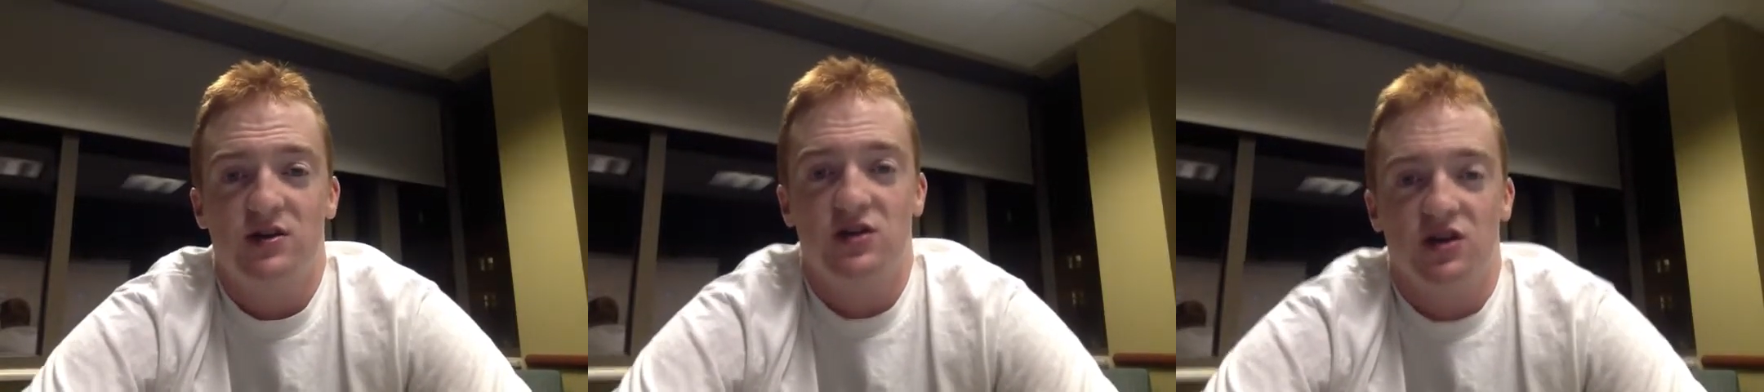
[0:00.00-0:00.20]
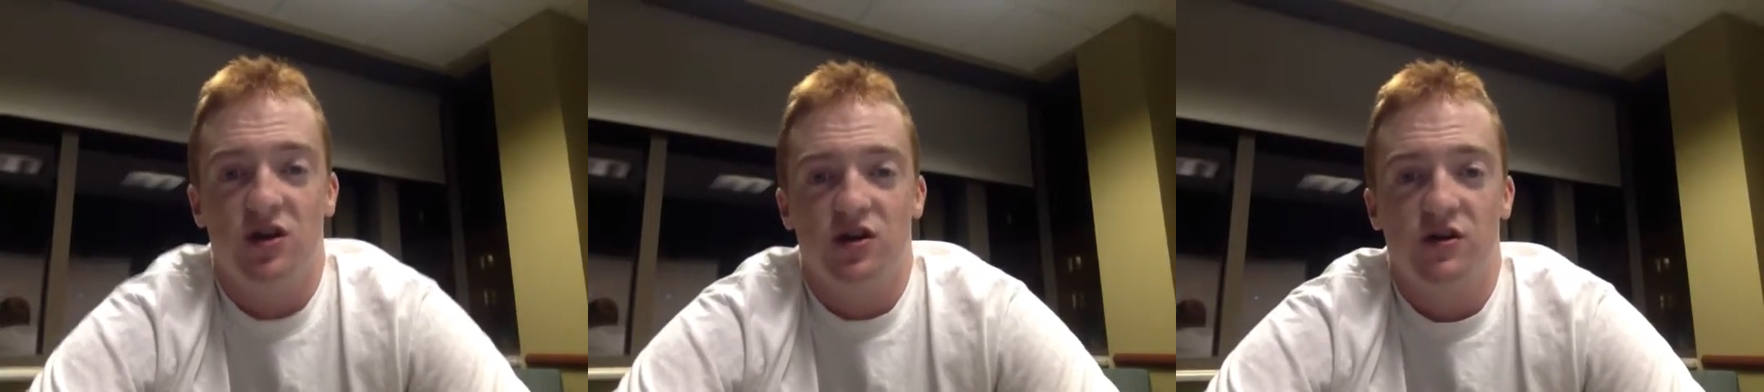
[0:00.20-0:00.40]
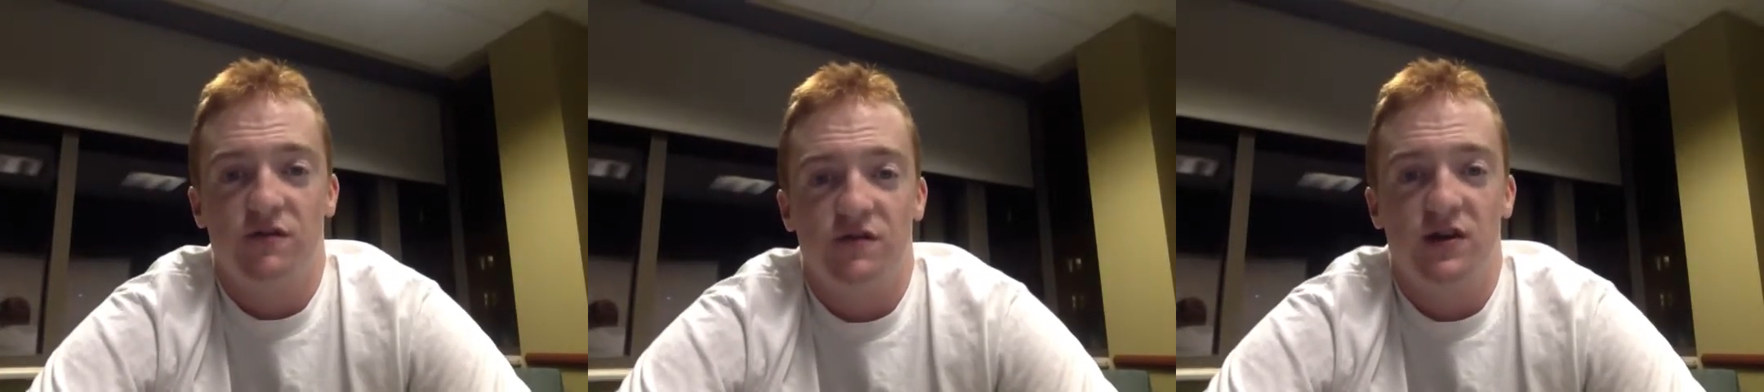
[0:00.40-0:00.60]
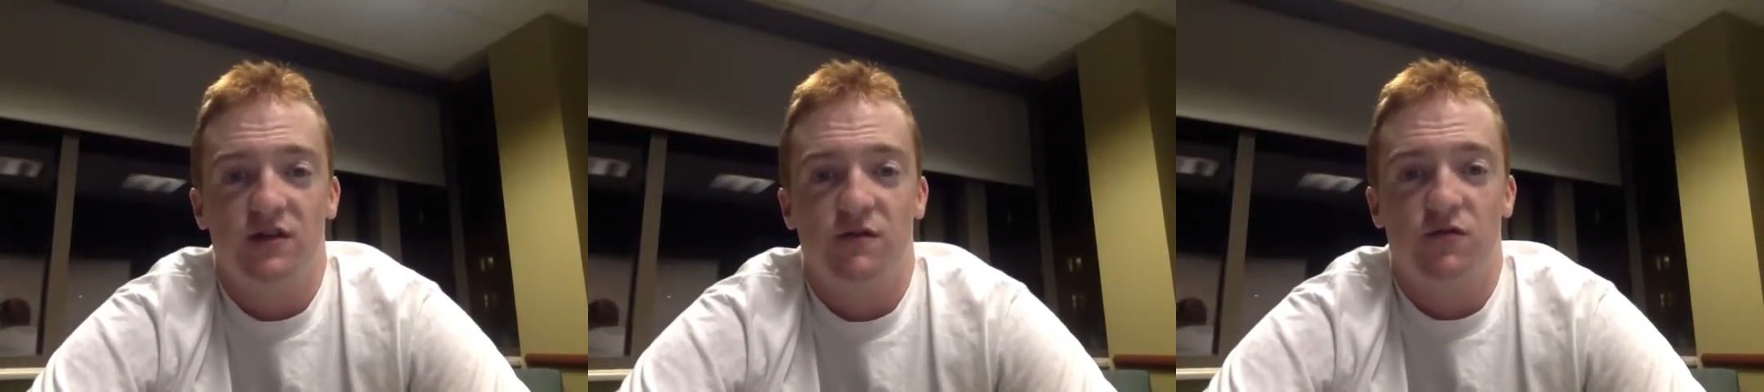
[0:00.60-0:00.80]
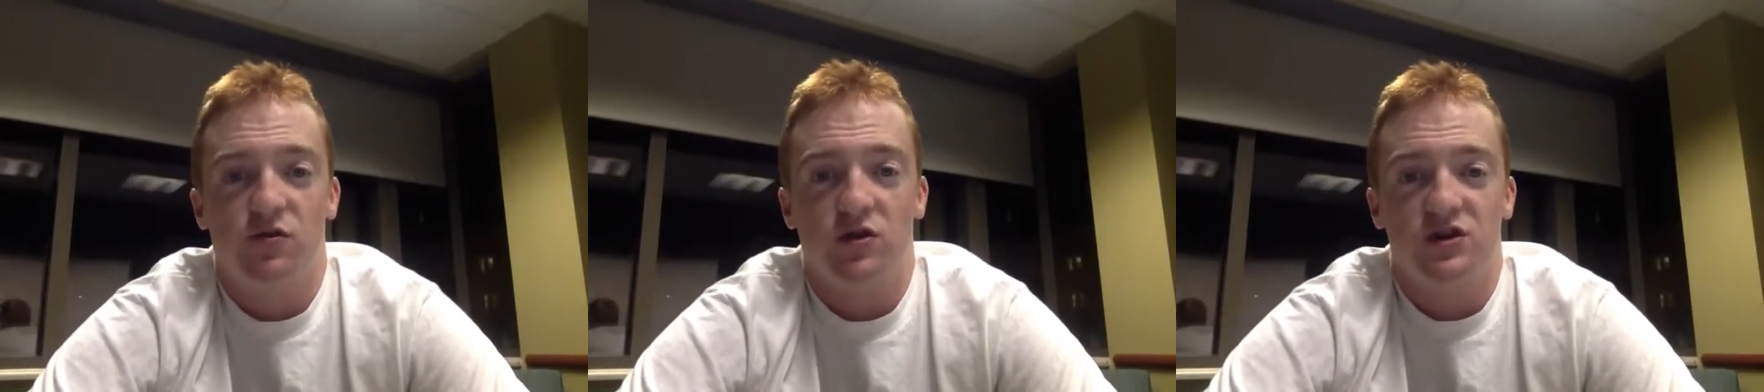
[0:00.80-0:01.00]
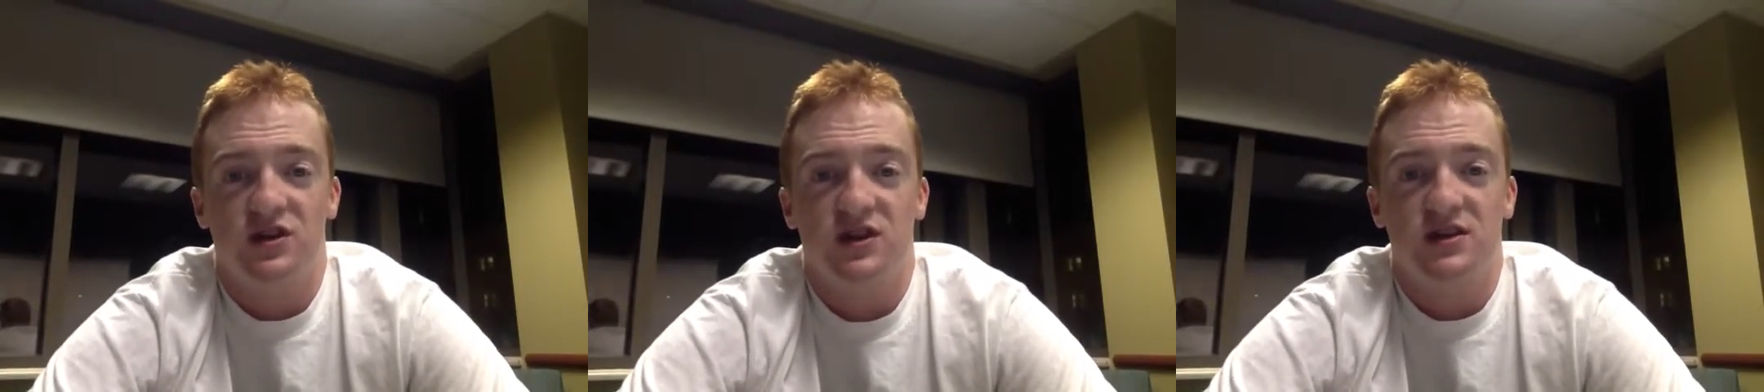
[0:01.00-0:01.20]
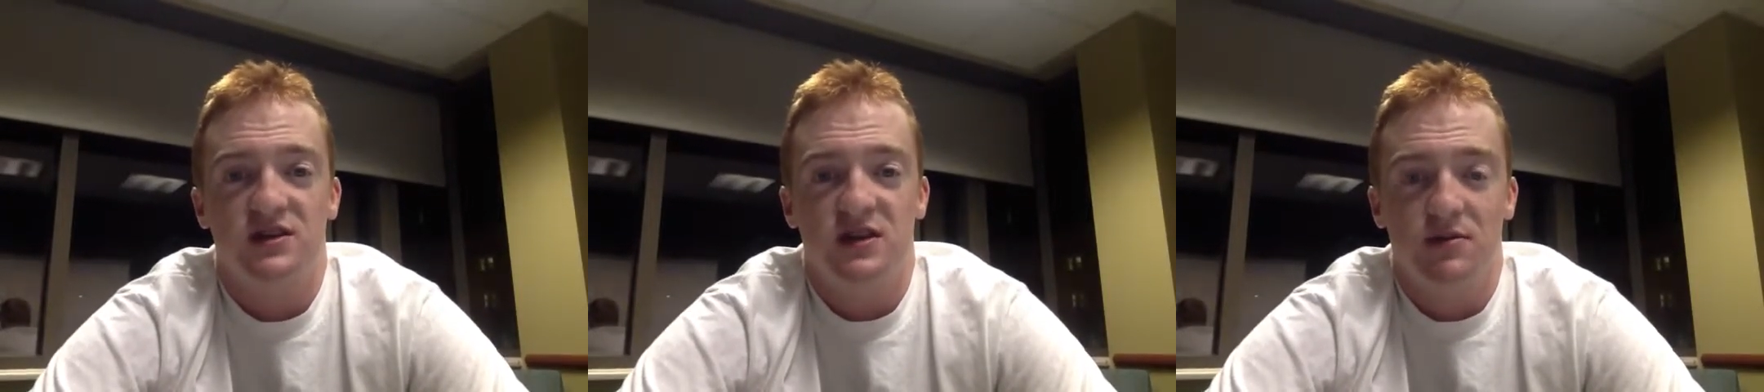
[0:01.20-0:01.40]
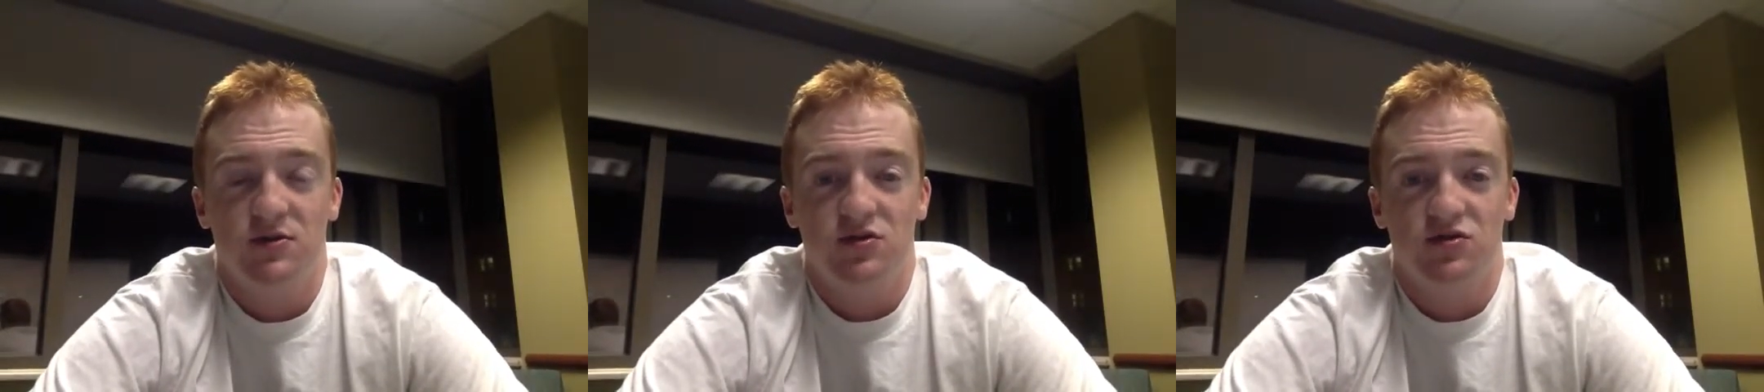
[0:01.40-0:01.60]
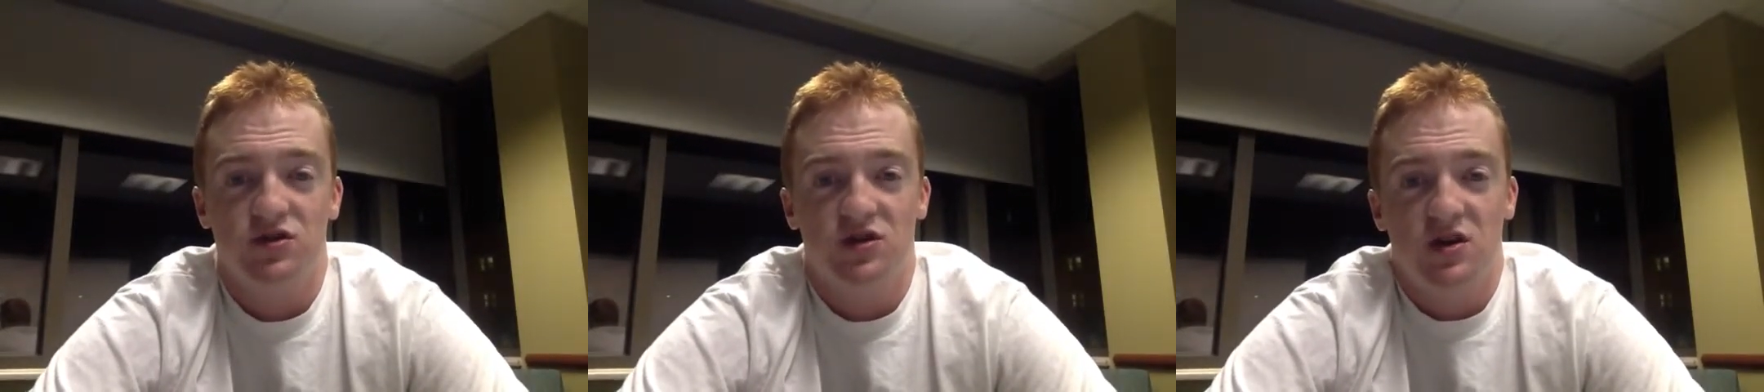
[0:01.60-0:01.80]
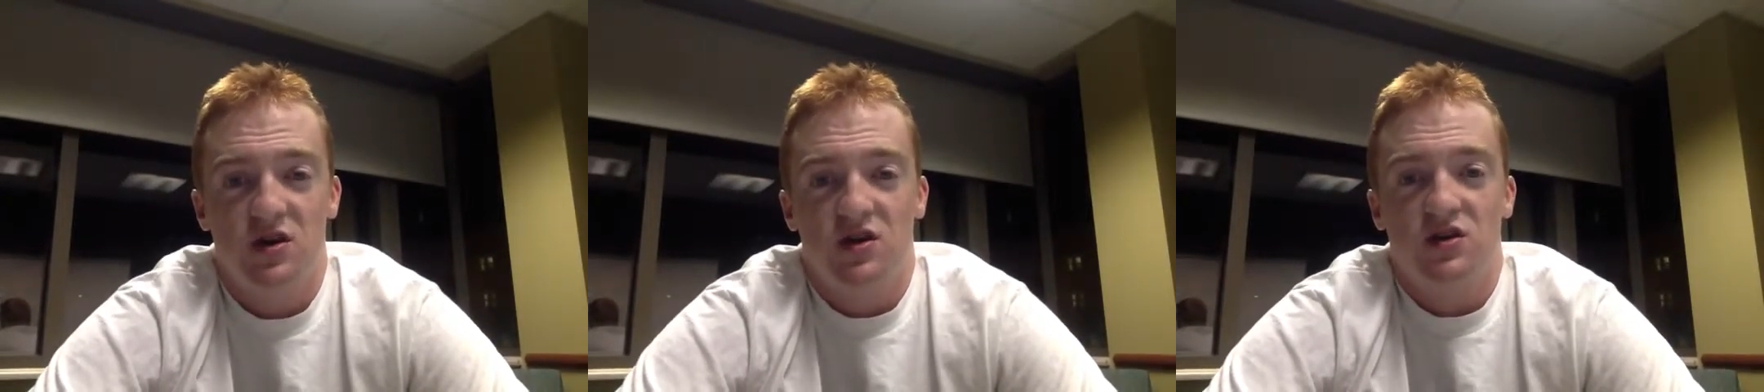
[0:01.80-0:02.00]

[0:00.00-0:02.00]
to the undefeated Florida State Seminoles.